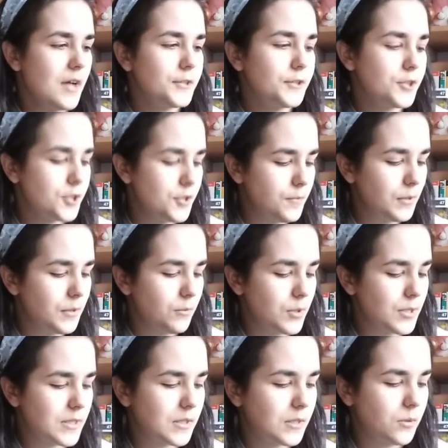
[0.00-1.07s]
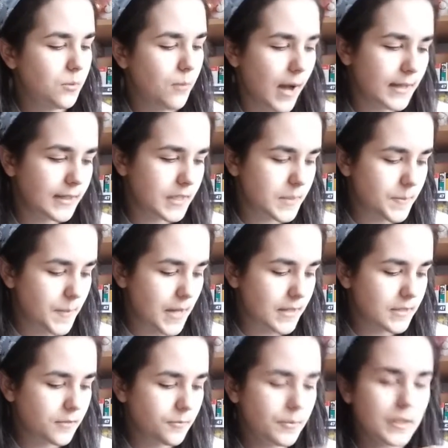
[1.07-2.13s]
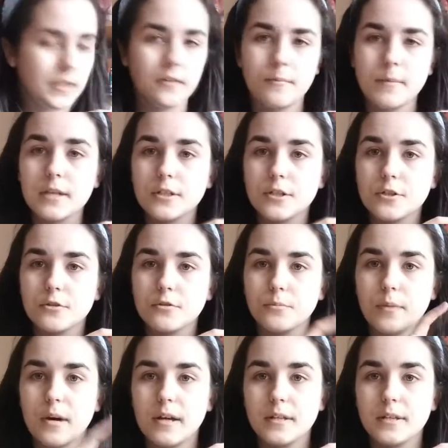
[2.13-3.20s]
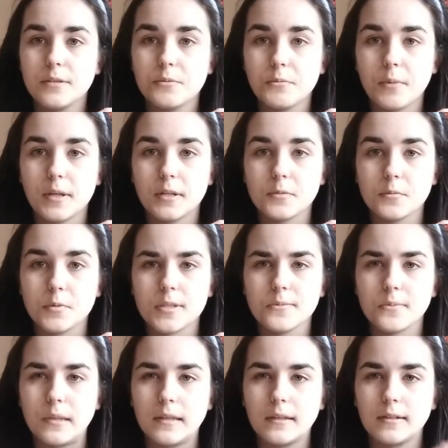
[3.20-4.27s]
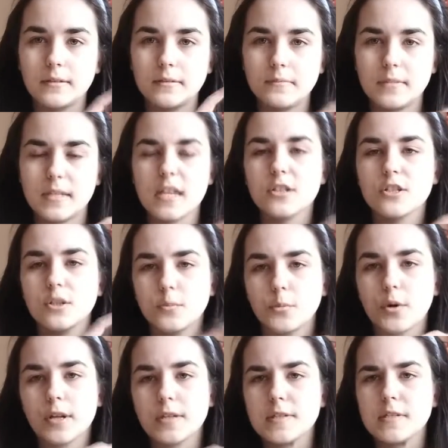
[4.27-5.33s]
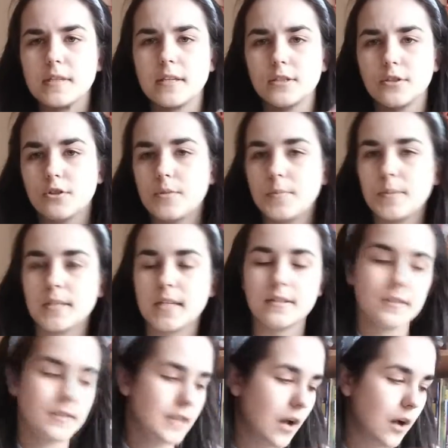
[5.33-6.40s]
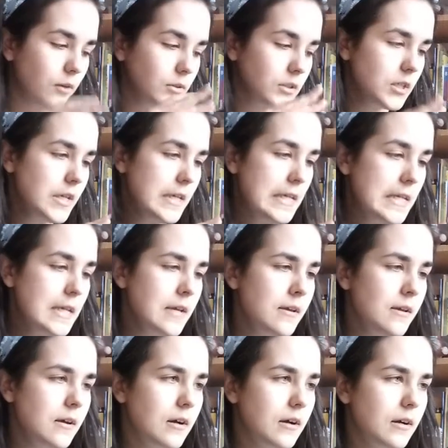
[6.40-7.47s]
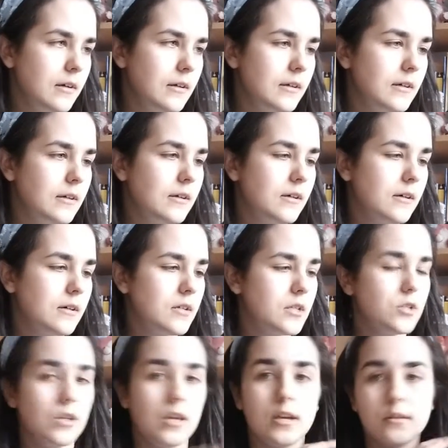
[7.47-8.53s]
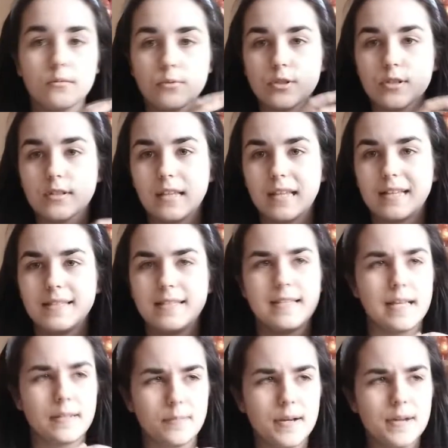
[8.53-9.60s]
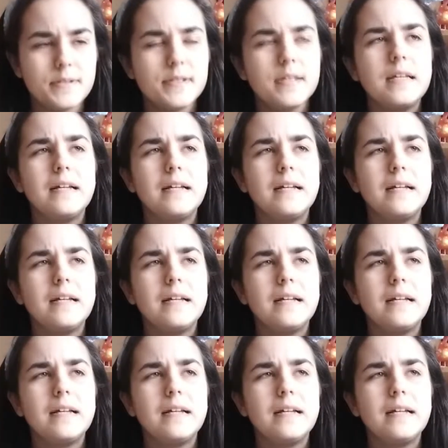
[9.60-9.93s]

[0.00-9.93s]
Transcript: The shipping was quite expensive, but I managed to buy it when it was like the actual book has like 30% discount. So yeah, it wasn't like that bad.